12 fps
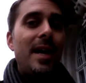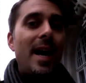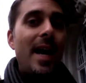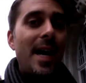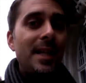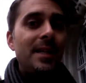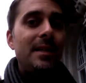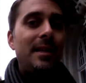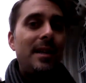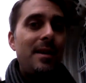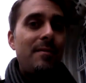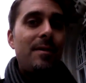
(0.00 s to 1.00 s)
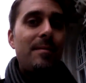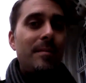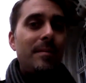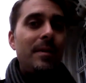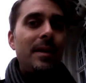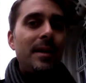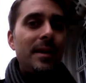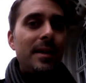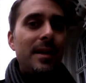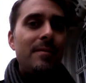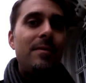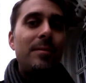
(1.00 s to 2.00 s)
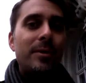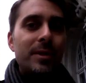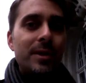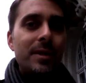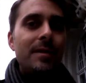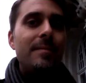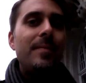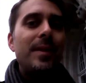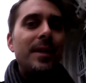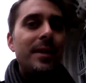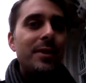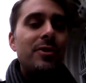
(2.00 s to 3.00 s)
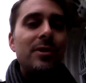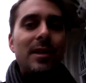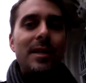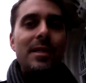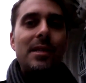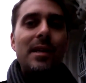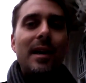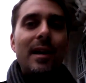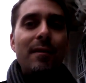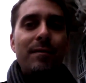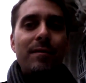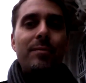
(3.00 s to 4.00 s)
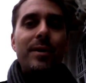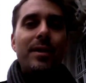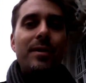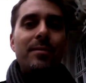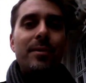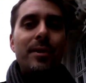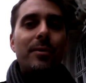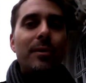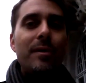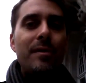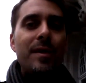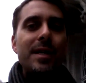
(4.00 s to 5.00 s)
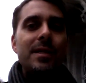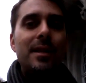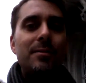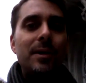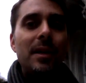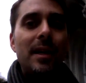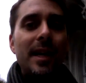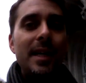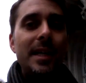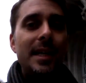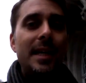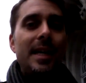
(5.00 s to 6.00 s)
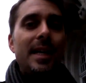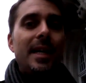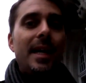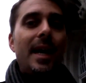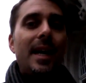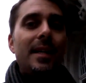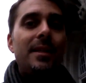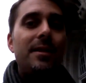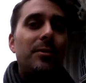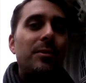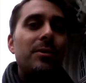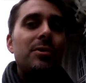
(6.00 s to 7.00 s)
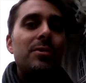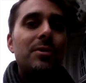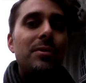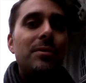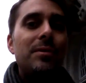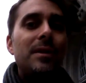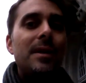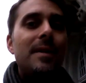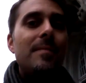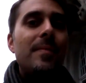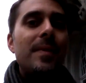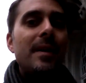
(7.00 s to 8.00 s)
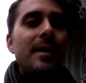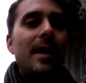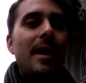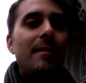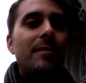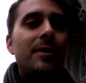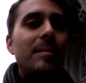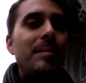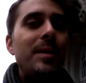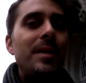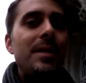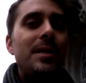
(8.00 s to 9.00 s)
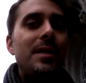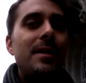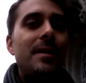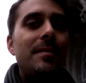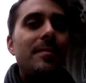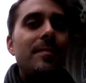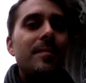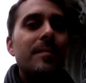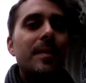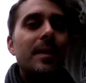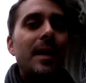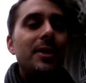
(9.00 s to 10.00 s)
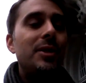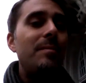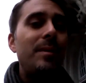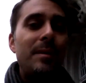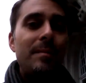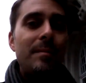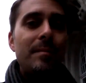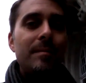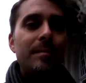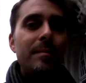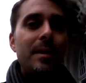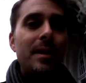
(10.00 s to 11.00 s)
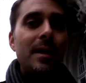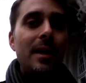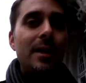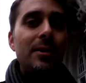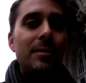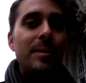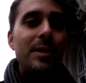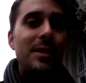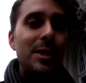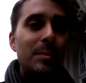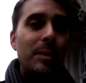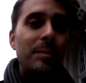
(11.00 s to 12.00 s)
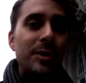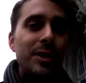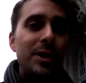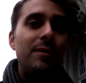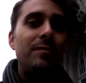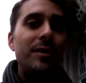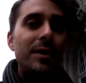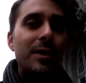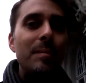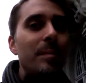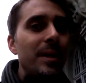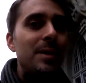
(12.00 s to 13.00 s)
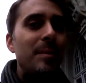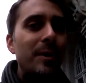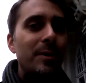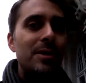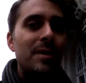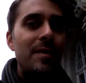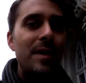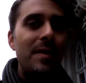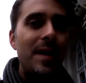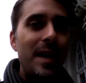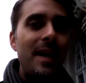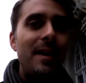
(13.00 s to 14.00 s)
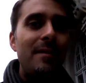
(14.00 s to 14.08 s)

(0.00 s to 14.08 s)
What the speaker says: and live a modern industrialized life with all the things that we like, and also to have companies actually be a good business proposition for the companies, because I think they